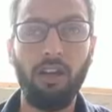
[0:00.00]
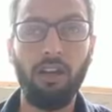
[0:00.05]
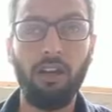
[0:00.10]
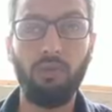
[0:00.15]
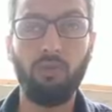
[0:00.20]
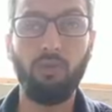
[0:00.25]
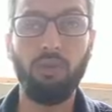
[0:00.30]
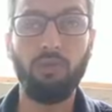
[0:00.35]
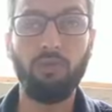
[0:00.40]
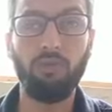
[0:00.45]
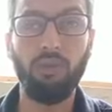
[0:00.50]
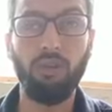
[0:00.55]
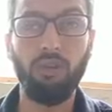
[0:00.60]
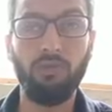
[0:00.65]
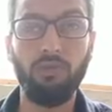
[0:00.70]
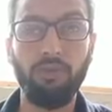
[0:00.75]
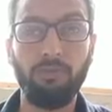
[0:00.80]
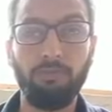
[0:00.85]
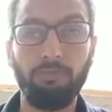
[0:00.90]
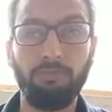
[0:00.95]
He was one
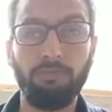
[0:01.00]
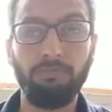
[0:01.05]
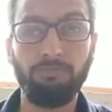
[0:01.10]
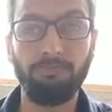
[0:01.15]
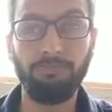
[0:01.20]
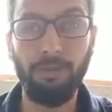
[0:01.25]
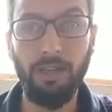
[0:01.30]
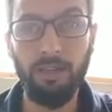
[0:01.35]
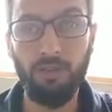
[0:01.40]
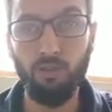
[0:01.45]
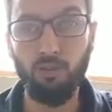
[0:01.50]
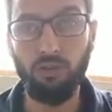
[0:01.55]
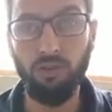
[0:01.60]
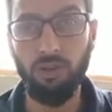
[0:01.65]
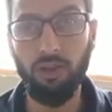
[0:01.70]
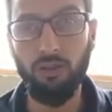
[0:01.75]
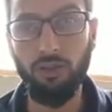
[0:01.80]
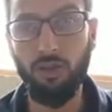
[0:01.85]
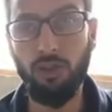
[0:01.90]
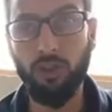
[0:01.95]
of the best
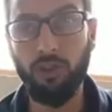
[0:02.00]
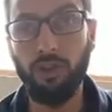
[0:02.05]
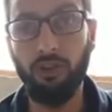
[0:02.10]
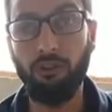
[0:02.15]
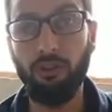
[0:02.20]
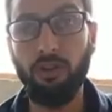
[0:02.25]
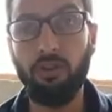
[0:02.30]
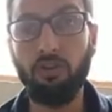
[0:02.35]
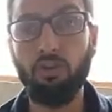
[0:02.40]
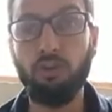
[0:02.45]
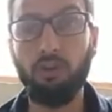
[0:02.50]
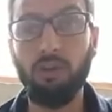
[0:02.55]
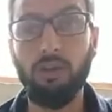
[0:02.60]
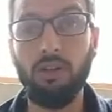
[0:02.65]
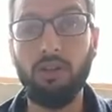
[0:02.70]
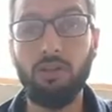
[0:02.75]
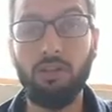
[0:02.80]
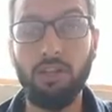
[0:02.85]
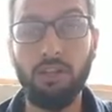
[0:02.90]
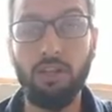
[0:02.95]
critic of
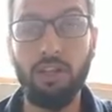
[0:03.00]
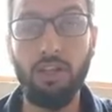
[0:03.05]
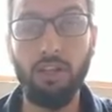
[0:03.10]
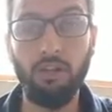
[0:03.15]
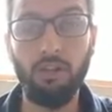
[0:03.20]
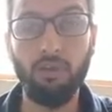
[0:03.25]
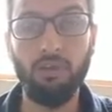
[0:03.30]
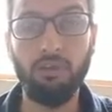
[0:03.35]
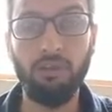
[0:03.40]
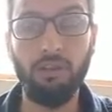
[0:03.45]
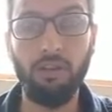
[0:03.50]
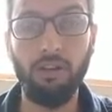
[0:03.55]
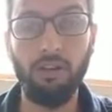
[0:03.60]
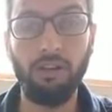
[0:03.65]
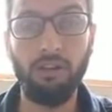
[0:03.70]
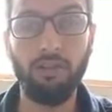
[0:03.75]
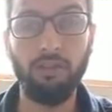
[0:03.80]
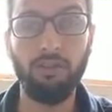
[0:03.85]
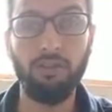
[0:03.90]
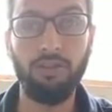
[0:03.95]
Restoration age
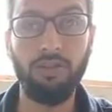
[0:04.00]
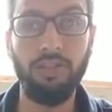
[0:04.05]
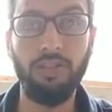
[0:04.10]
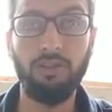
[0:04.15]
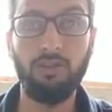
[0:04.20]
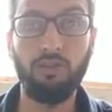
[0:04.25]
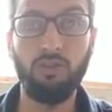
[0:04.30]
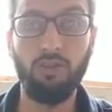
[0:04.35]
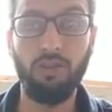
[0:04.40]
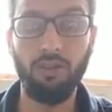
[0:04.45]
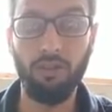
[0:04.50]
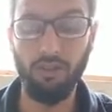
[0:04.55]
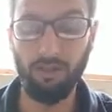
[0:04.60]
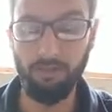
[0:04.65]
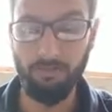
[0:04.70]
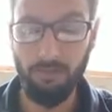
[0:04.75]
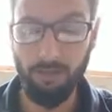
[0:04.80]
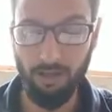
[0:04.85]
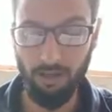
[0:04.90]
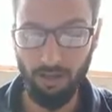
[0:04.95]
or
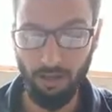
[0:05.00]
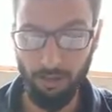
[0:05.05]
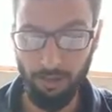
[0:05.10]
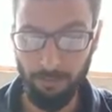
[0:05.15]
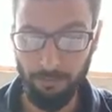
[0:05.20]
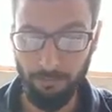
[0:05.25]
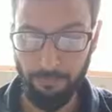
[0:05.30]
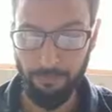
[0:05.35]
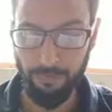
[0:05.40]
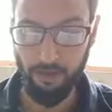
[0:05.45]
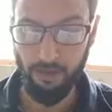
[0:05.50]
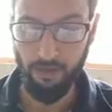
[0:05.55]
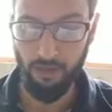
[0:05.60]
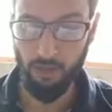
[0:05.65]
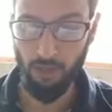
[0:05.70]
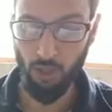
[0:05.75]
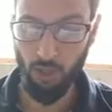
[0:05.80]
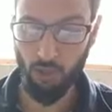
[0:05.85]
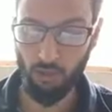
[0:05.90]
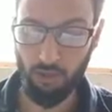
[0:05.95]
Restoration period,
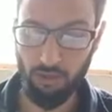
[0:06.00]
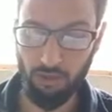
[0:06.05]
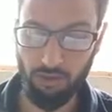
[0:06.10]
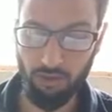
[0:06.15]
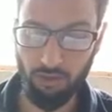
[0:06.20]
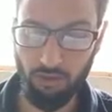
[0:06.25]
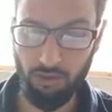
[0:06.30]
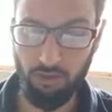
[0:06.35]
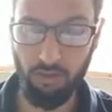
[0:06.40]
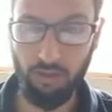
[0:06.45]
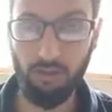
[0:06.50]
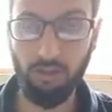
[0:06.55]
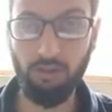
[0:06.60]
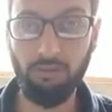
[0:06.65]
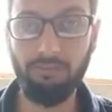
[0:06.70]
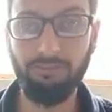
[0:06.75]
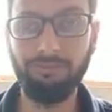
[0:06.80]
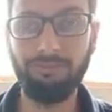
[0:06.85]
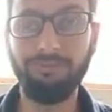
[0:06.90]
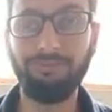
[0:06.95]
and his
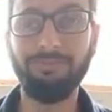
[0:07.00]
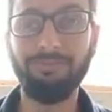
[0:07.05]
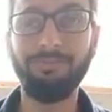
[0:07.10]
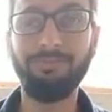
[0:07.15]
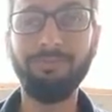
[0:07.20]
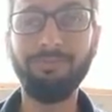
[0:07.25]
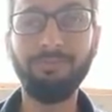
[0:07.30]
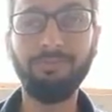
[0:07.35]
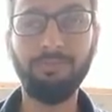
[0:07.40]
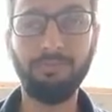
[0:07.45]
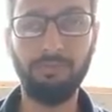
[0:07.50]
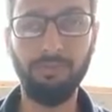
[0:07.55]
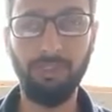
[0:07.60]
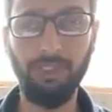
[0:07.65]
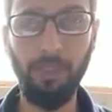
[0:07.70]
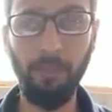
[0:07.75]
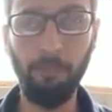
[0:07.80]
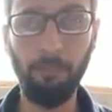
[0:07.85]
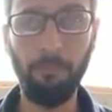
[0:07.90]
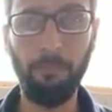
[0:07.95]

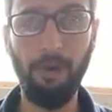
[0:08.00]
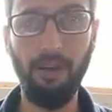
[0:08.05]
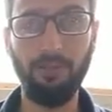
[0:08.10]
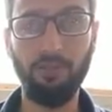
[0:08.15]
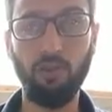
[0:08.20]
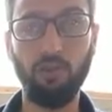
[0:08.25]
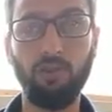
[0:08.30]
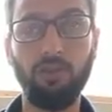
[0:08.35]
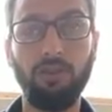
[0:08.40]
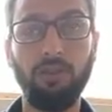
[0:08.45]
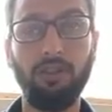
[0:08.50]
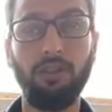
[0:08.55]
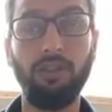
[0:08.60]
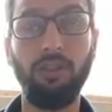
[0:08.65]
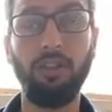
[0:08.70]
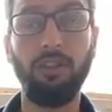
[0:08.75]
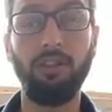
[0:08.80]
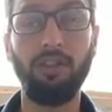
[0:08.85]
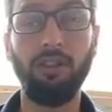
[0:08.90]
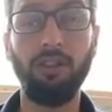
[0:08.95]
important
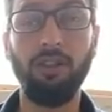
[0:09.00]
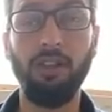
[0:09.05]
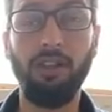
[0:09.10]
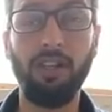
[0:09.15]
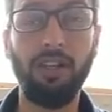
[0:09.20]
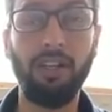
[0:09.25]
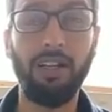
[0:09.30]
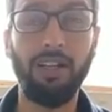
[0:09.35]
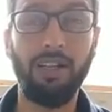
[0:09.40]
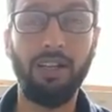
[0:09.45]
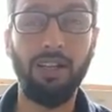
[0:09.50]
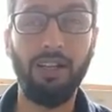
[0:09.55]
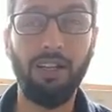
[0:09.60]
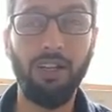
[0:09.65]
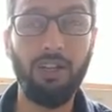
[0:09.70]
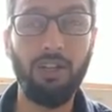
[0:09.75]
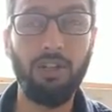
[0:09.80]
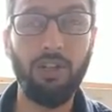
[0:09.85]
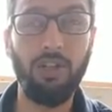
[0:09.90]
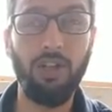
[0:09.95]
that
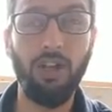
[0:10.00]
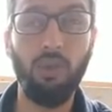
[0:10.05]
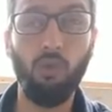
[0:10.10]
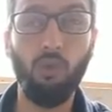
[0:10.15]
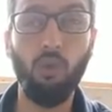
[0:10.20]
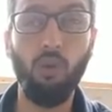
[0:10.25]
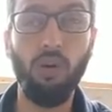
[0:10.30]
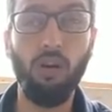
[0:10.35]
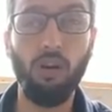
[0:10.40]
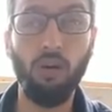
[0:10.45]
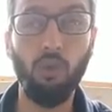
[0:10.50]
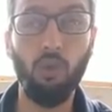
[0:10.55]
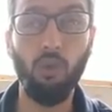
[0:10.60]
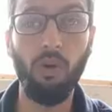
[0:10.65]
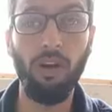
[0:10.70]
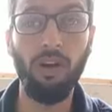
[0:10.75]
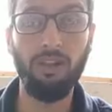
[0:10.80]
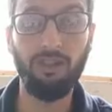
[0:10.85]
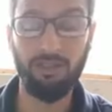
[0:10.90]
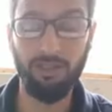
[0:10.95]
critical work
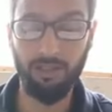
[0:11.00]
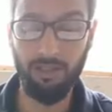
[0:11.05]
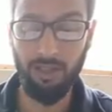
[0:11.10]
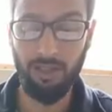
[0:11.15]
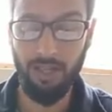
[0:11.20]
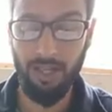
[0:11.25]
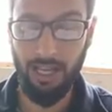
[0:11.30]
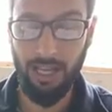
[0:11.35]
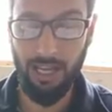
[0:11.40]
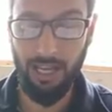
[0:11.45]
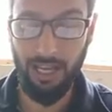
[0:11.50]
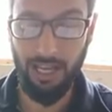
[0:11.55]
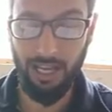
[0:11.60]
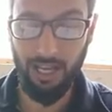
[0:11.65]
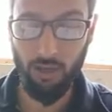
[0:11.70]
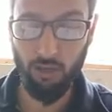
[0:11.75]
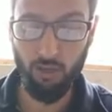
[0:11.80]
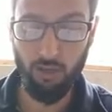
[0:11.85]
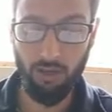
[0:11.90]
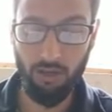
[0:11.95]
was an
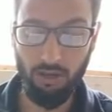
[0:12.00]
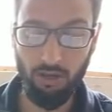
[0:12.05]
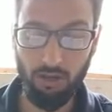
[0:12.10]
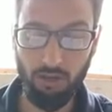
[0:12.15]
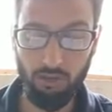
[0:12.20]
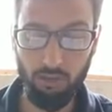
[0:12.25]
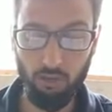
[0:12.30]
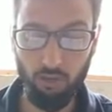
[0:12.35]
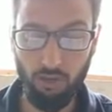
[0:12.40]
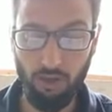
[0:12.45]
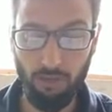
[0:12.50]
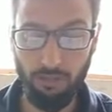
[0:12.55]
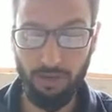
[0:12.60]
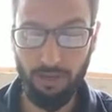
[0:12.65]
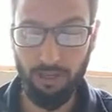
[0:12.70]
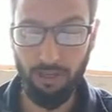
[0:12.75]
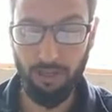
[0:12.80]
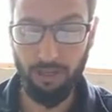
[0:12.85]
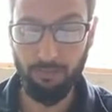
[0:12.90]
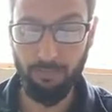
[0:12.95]
essay on
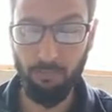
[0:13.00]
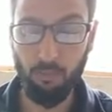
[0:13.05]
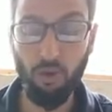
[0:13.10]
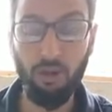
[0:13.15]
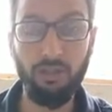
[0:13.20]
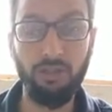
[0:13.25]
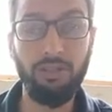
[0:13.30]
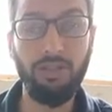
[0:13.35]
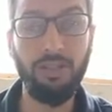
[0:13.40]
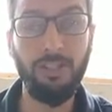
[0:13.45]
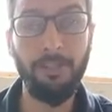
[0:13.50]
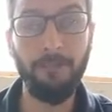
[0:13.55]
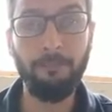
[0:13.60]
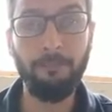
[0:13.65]
dramatic poesy.